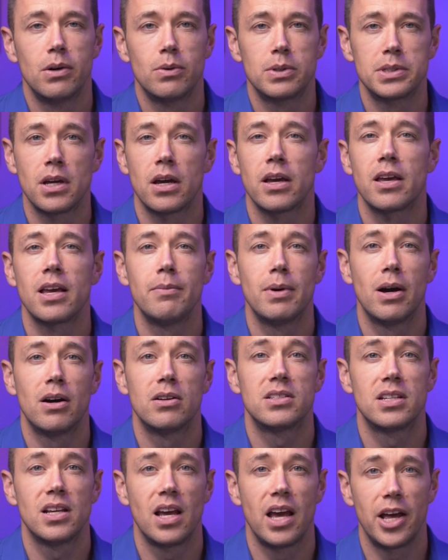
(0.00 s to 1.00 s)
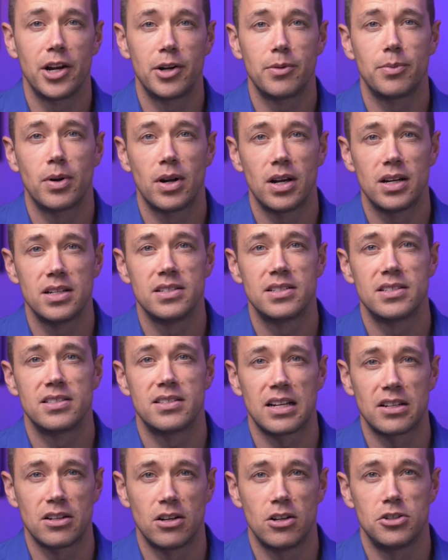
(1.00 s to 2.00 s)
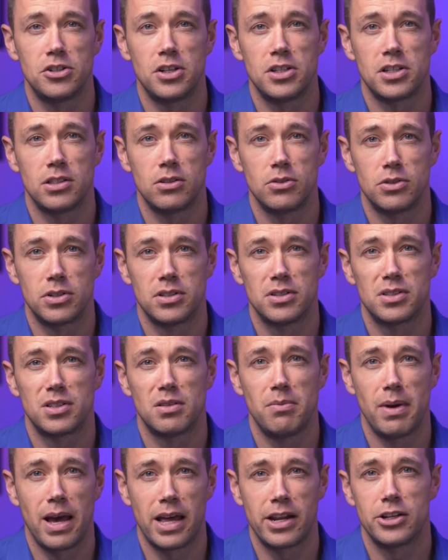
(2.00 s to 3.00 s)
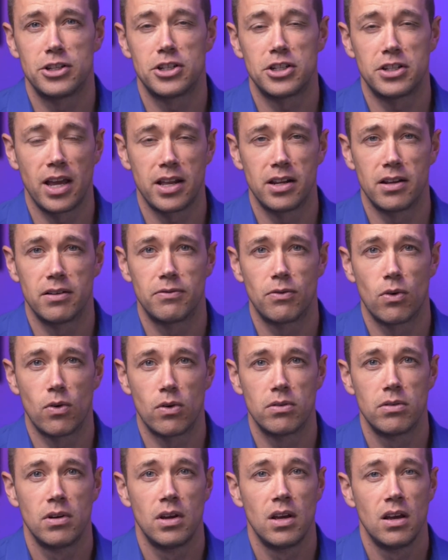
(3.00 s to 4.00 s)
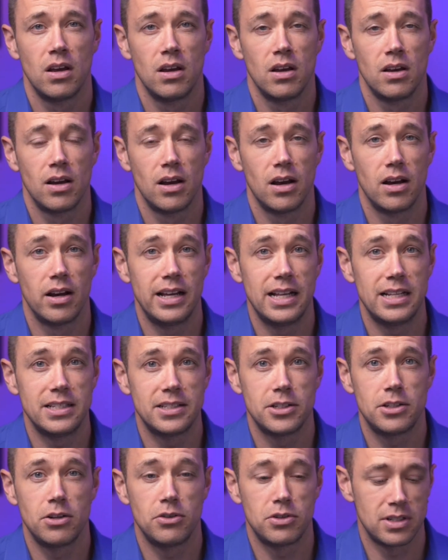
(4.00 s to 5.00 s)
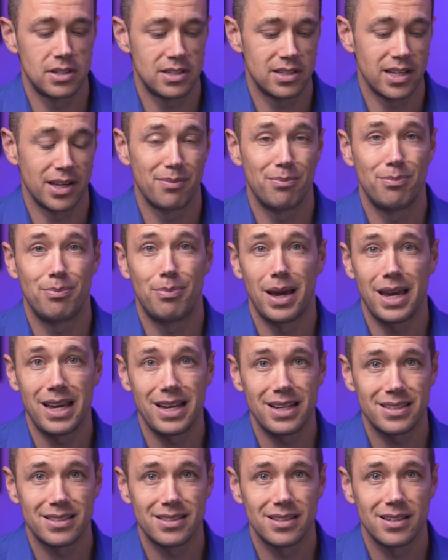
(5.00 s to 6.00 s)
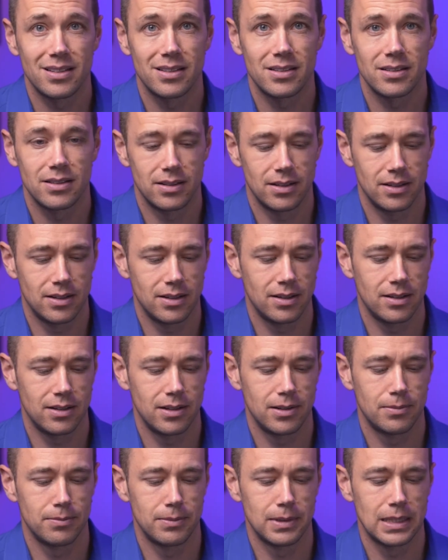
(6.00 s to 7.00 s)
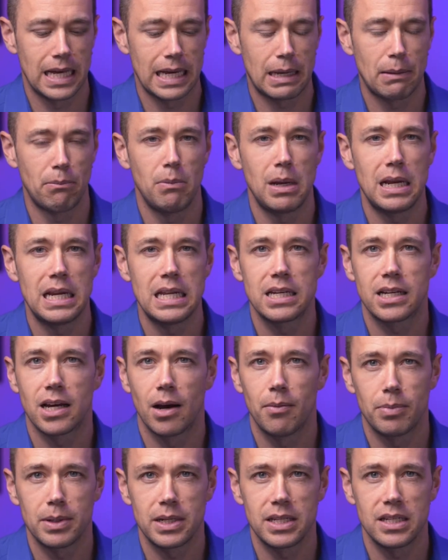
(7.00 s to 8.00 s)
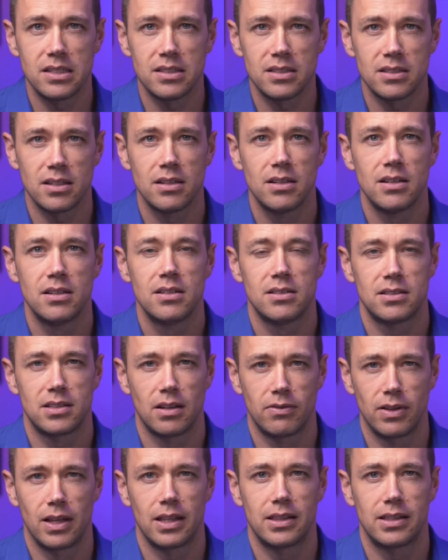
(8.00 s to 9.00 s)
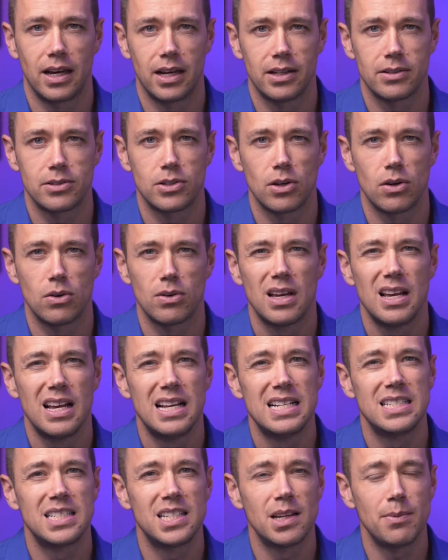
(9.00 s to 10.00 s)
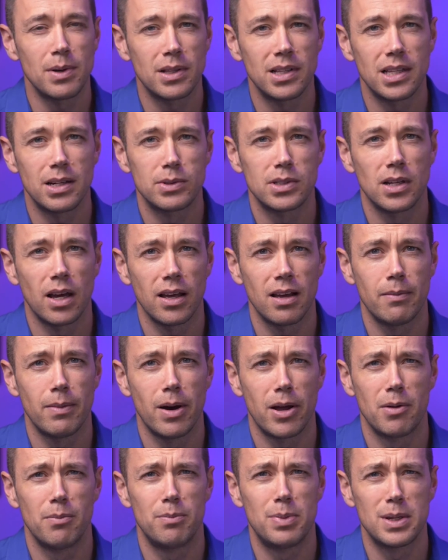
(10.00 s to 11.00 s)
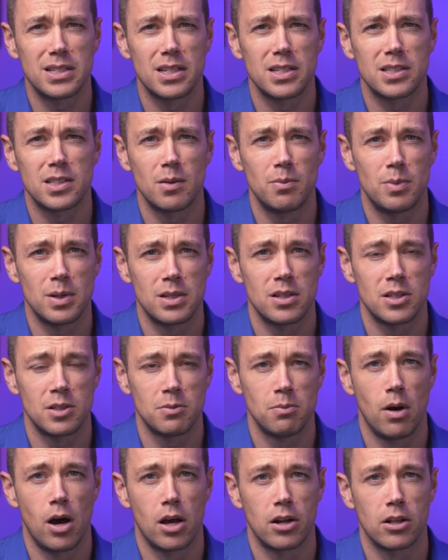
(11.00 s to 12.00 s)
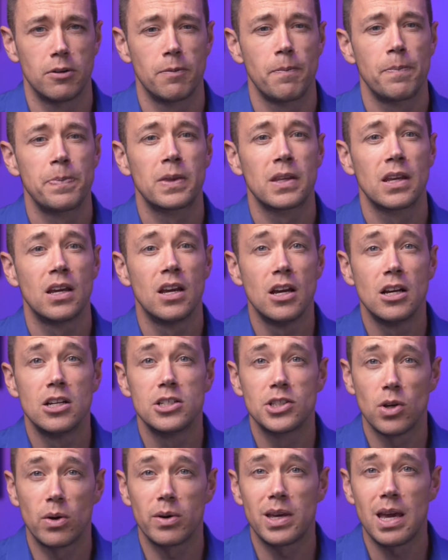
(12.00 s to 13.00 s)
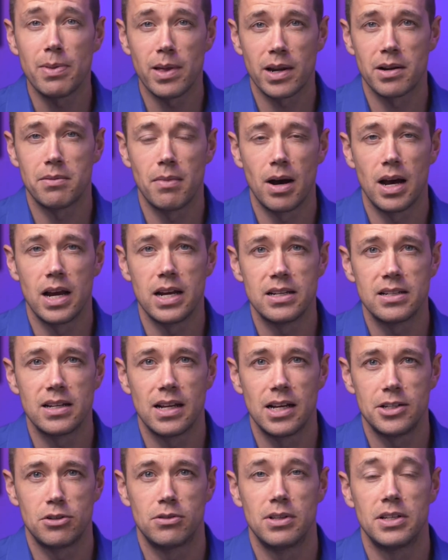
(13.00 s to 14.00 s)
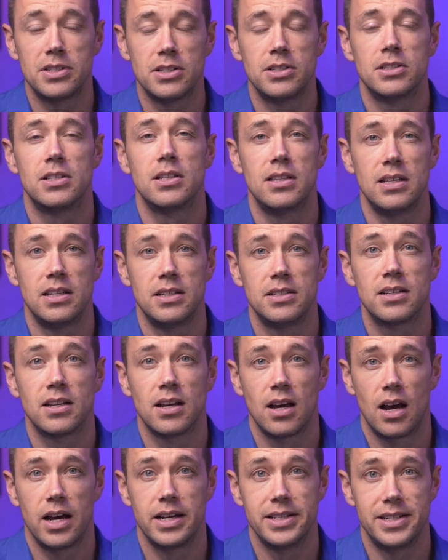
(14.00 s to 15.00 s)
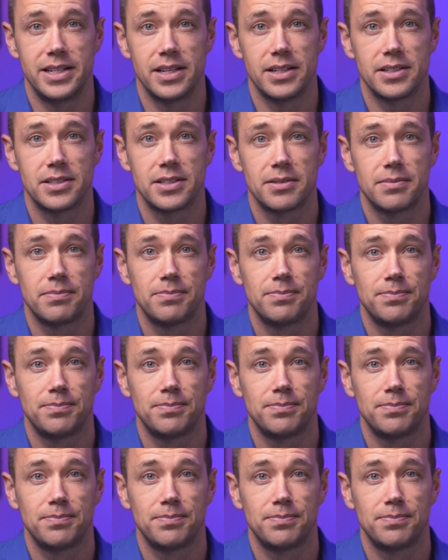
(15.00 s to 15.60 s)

We're talking about enterprise technology solutions to manage data for uh, institutions like banks, um, like media companies, stuff like that. So typically we're talking about a business to business model. So keep that in mind as you listen to these ideas.